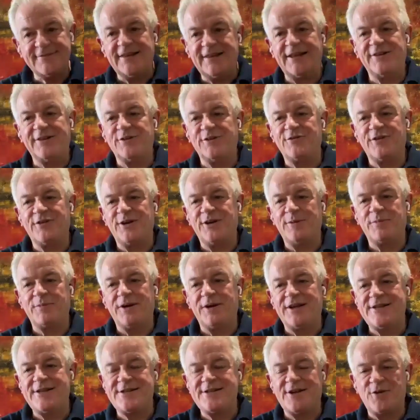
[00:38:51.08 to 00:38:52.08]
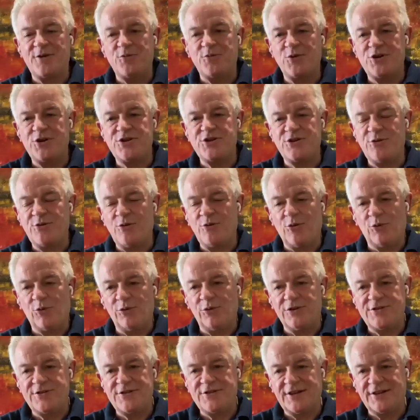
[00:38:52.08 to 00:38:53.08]
in the Philippines, I wish you
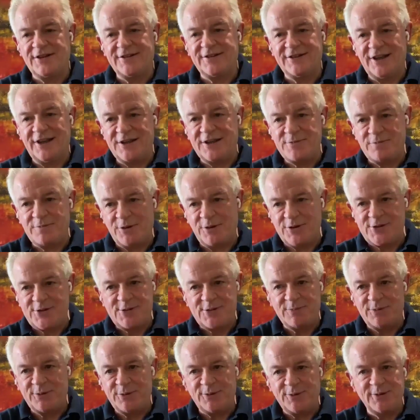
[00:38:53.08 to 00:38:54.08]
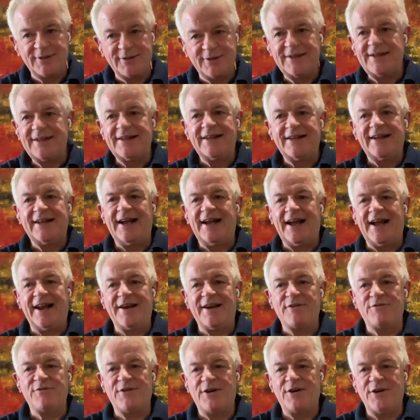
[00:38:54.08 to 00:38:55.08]
all the success possible and
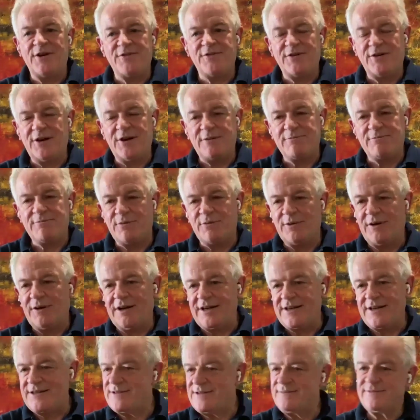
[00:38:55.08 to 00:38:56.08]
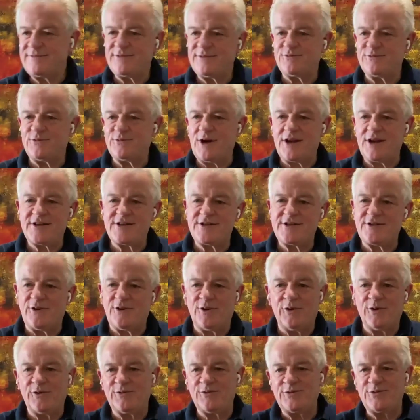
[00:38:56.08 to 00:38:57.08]
a very, very bright rest
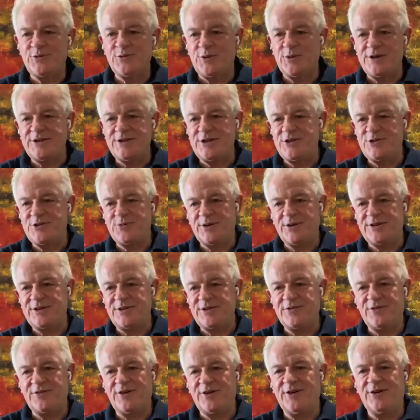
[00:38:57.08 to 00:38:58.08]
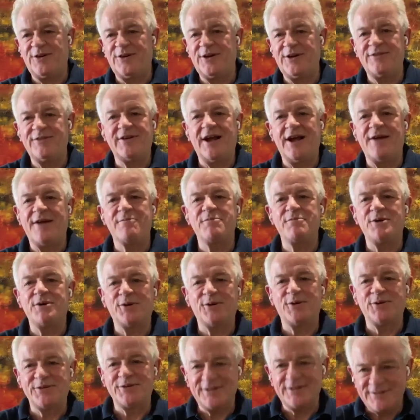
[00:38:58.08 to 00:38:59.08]
of 2025 and
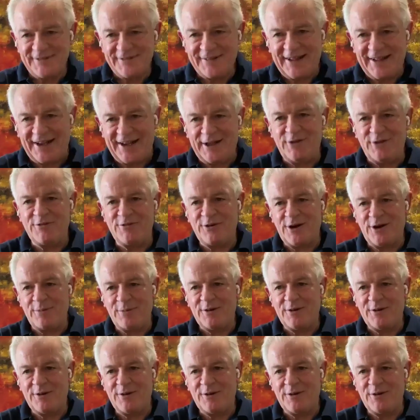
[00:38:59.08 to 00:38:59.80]
beyond. Thank you very